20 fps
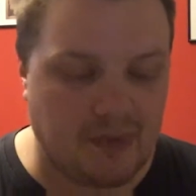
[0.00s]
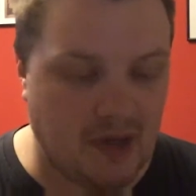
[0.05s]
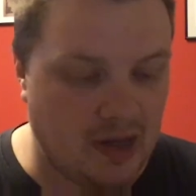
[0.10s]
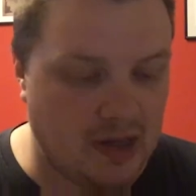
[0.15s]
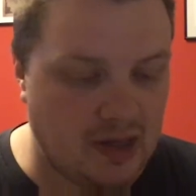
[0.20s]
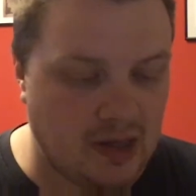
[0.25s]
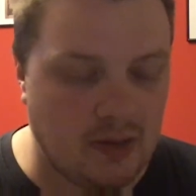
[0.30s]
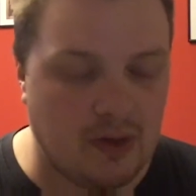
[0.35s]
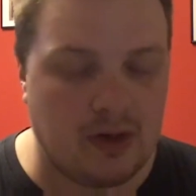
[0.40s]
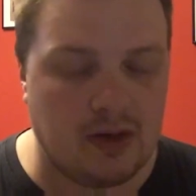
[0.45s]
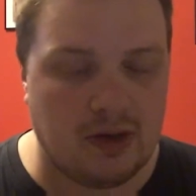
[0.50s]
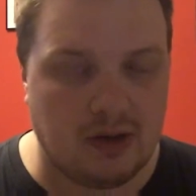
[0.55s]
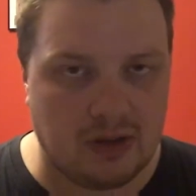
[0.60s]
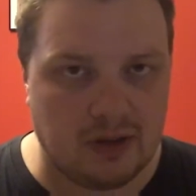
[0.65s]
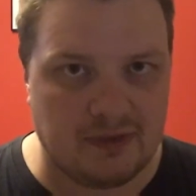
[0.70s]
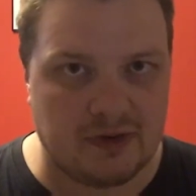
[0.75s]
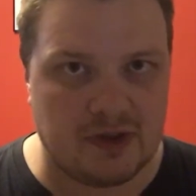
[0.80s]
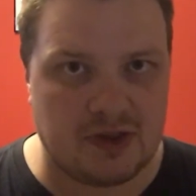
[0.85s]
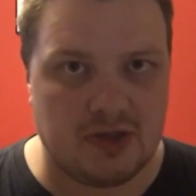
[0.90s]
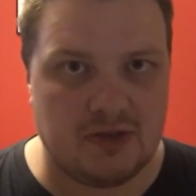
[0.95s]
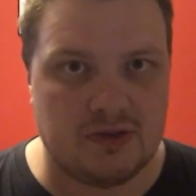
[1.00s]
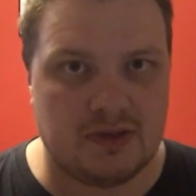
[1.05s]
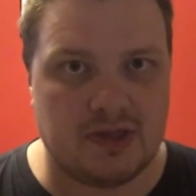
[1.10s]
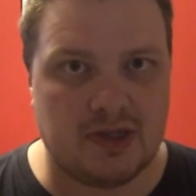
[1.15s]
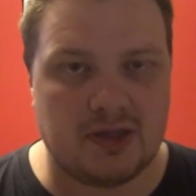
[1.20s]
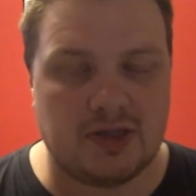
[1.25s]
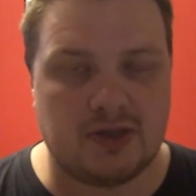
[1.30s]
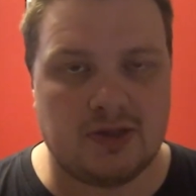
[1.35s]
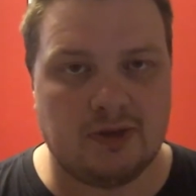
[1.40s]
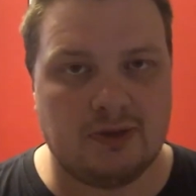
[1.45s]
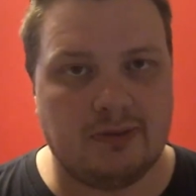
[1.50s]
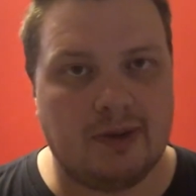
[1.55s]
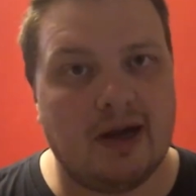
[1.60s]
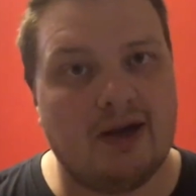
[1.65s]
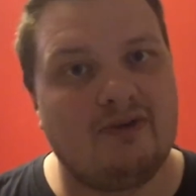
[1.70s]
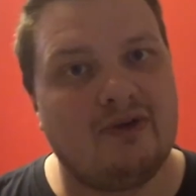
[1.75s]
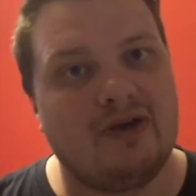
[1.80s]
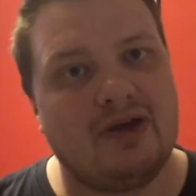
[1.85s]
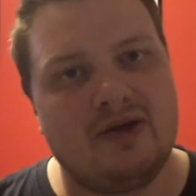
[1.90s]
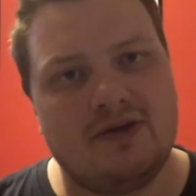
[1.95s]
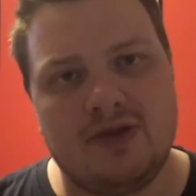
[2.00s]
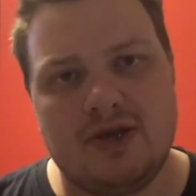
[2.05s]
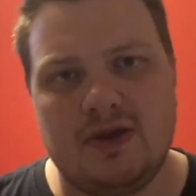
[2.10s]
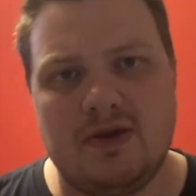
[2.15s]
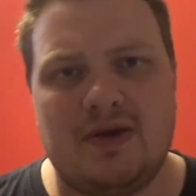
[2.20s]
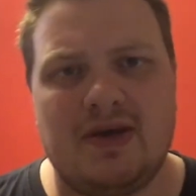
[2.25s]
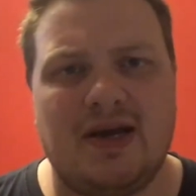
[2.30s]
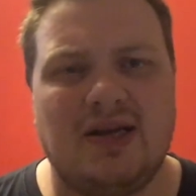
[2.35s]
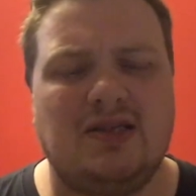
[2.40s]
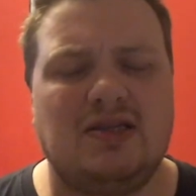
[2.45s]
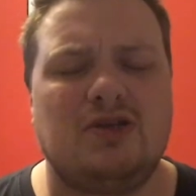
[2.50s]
I know a lot of us use digital, but over here in the UK,